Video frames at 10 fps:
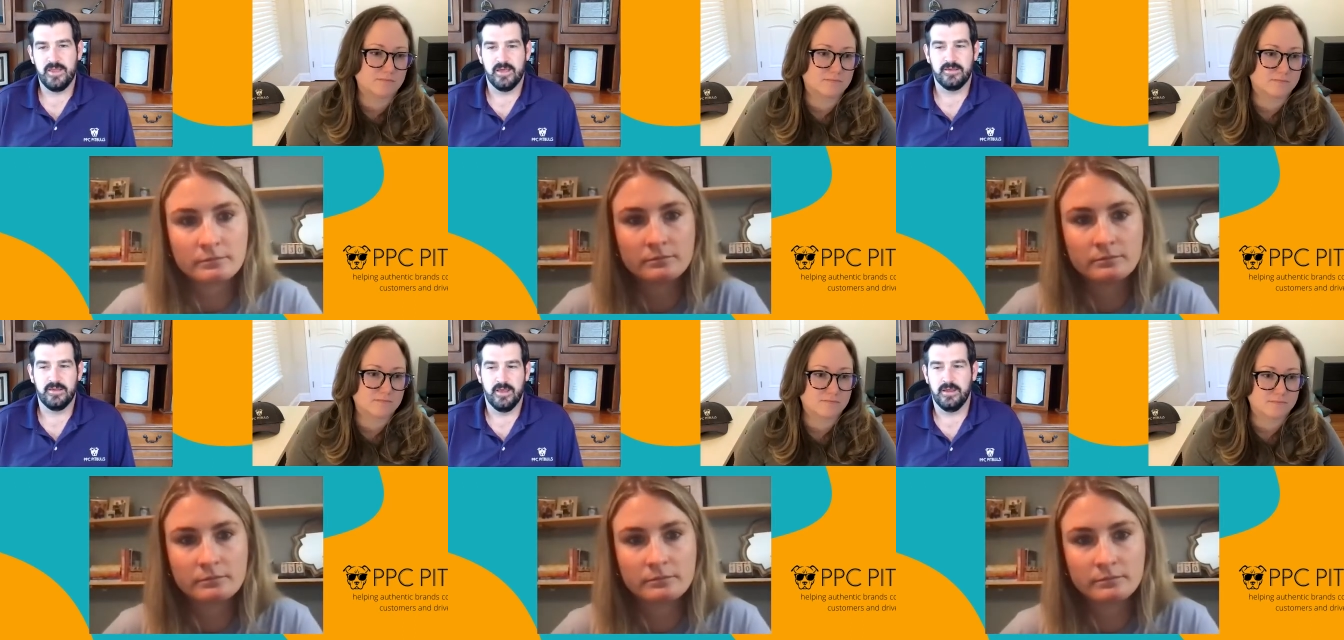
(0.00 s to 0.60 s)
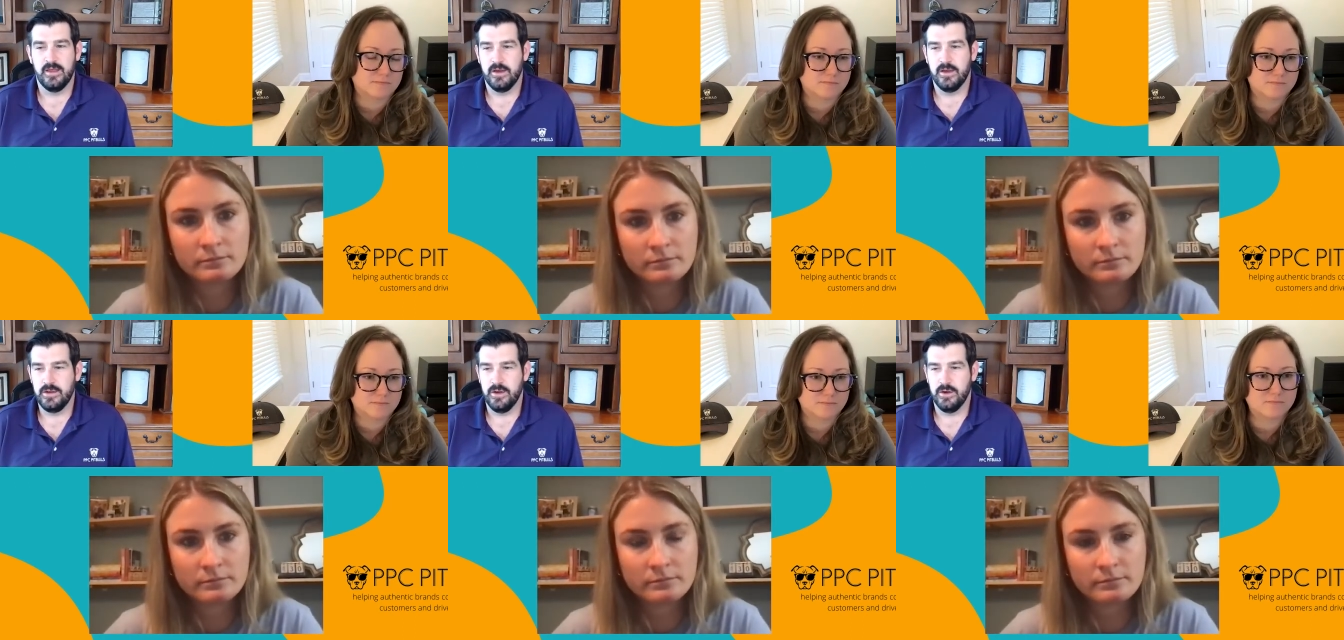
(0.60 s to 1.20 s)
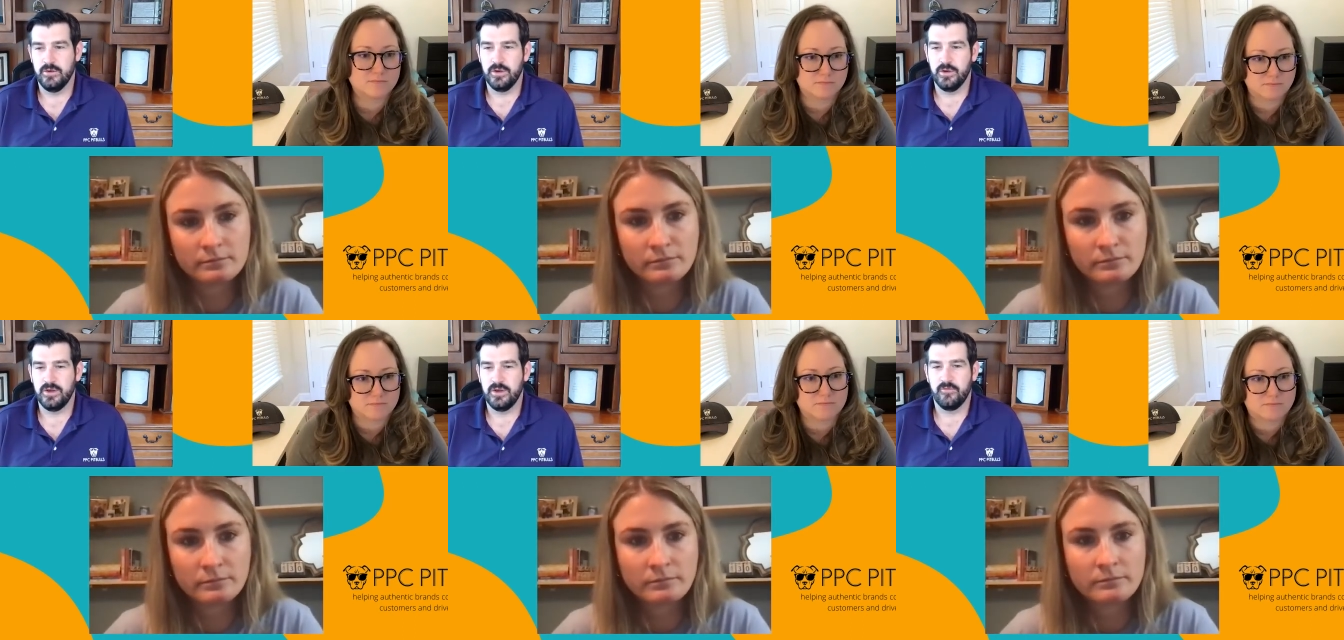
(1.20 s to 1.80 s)
Speaker 1: testing and you know doing
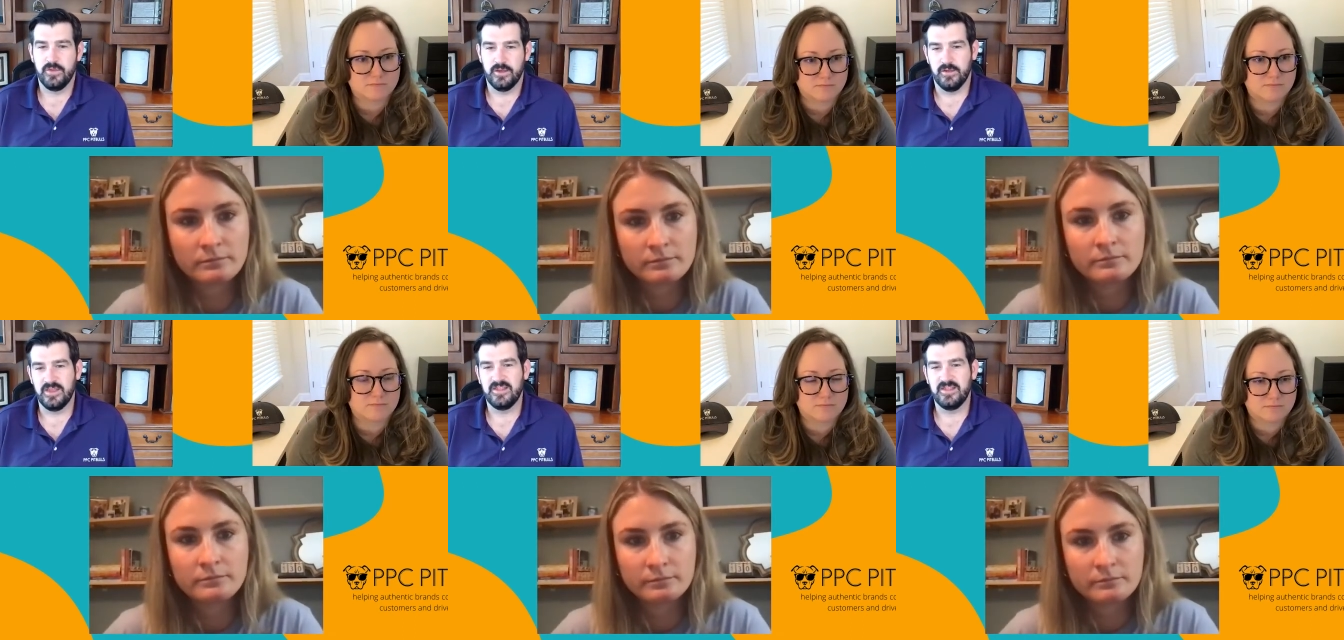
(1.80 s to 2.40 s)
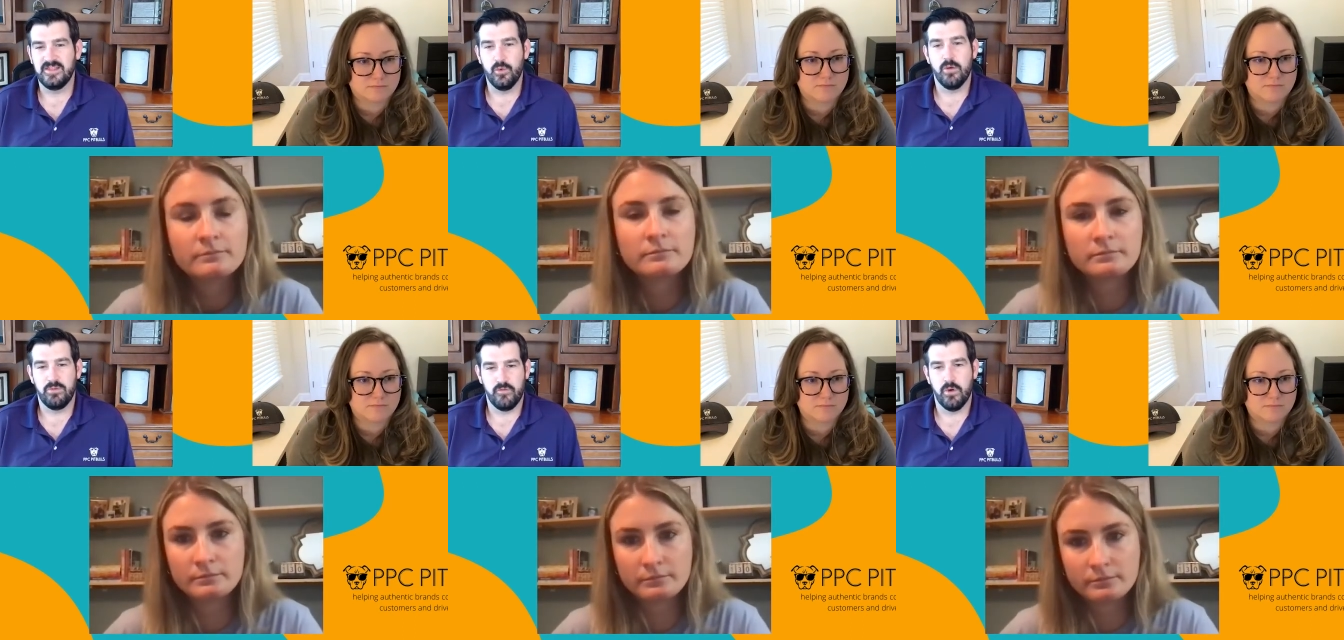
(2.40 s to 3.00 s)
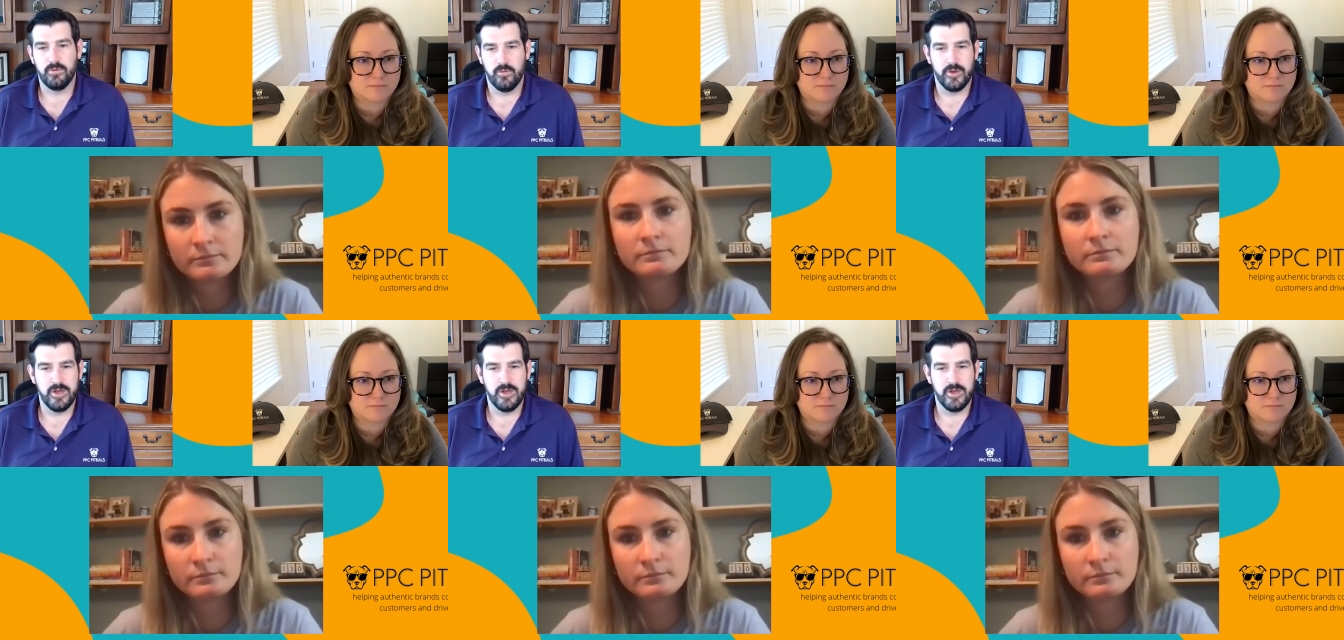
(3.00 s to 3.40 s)
different things like seeing what performs from a